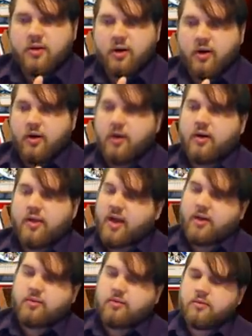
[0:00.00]
Or,
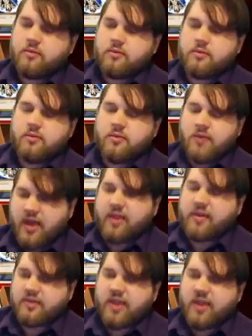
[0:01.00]
yeah,
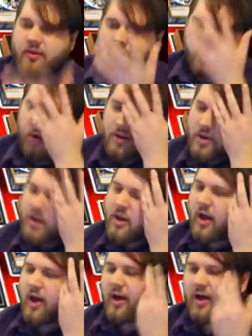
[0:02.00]
that's how that would work.
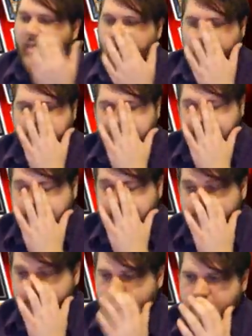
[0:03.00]

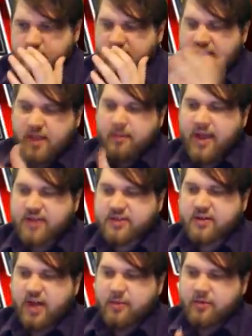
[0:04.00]
And then
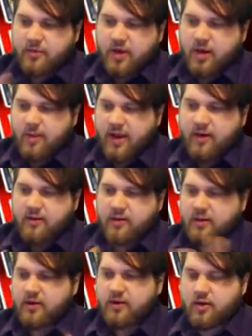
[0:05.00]
Master Diamond would come
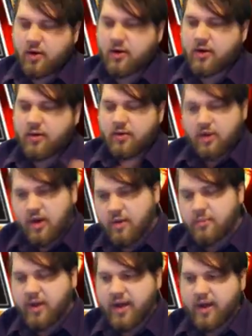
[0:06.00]
out. The Garnet would
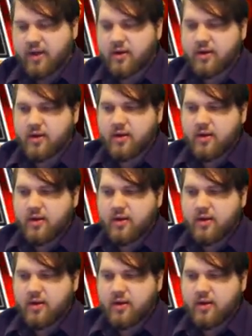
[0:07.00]
come back.